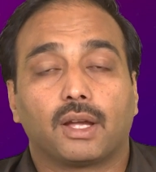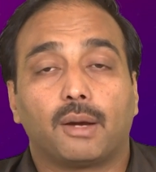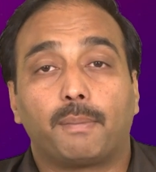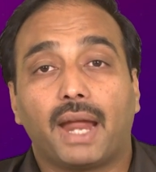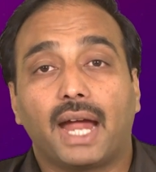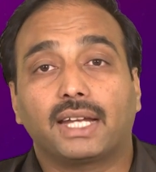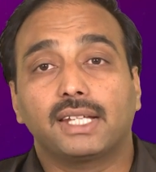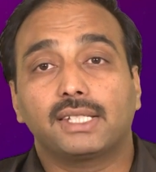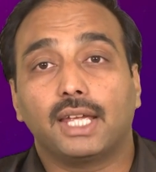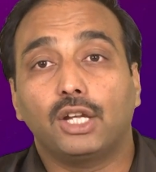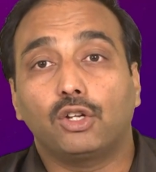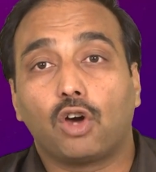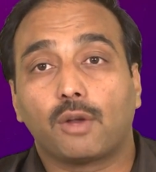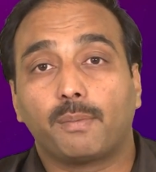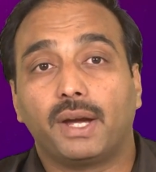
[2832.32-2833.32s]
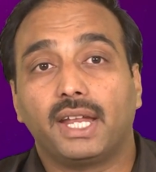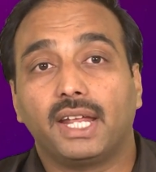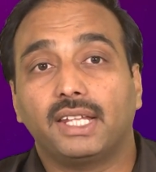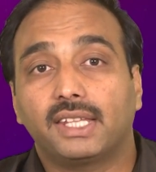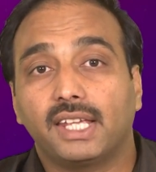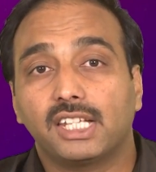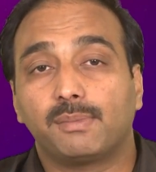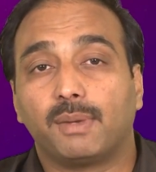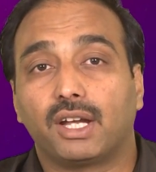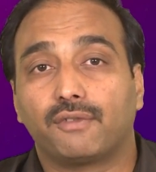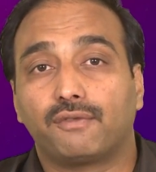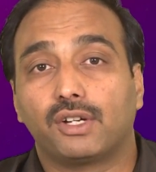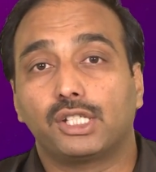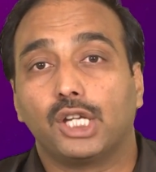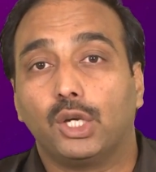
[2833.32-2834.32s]
Practice incorporating these
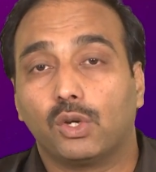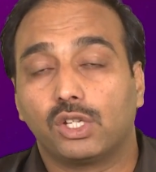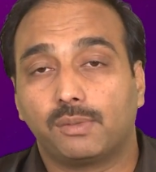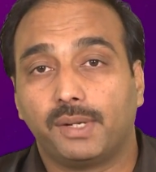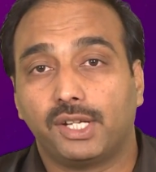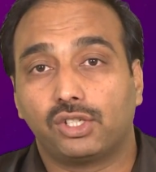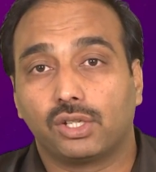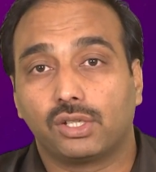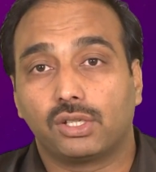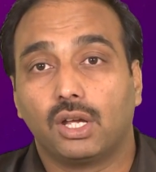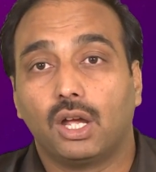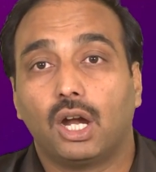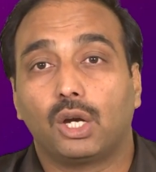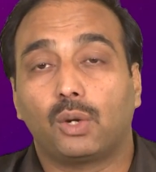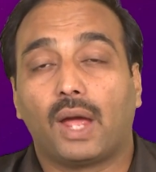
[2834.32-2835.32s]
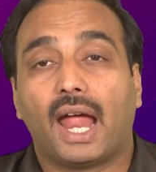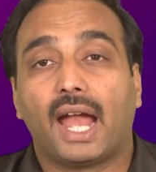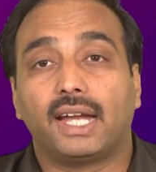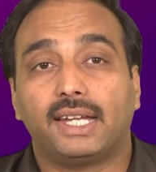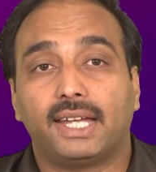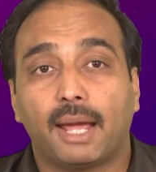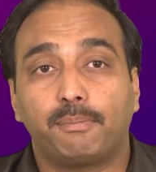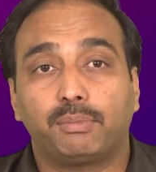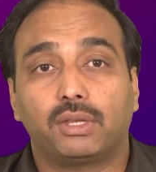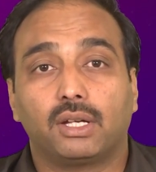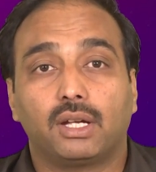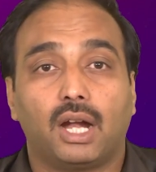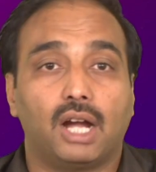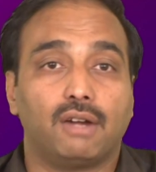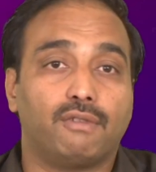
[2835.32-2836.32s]
metaphors into your speeches to add depth
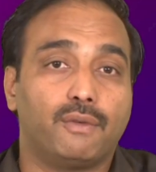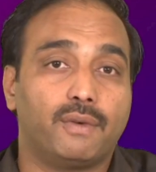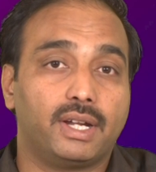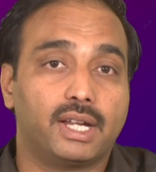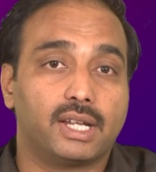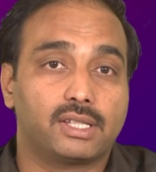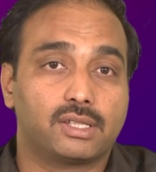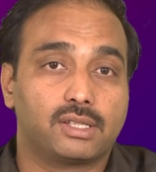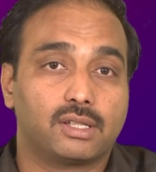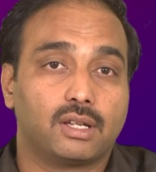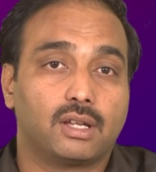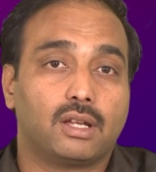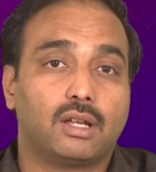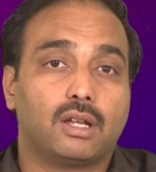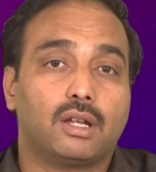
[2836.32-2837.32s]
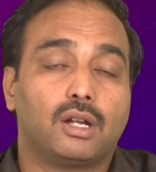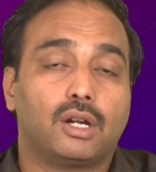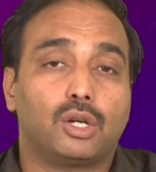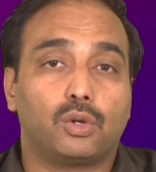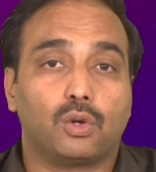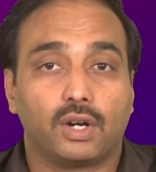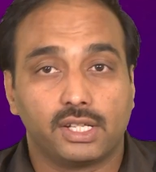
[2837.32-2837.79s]
and vividness to your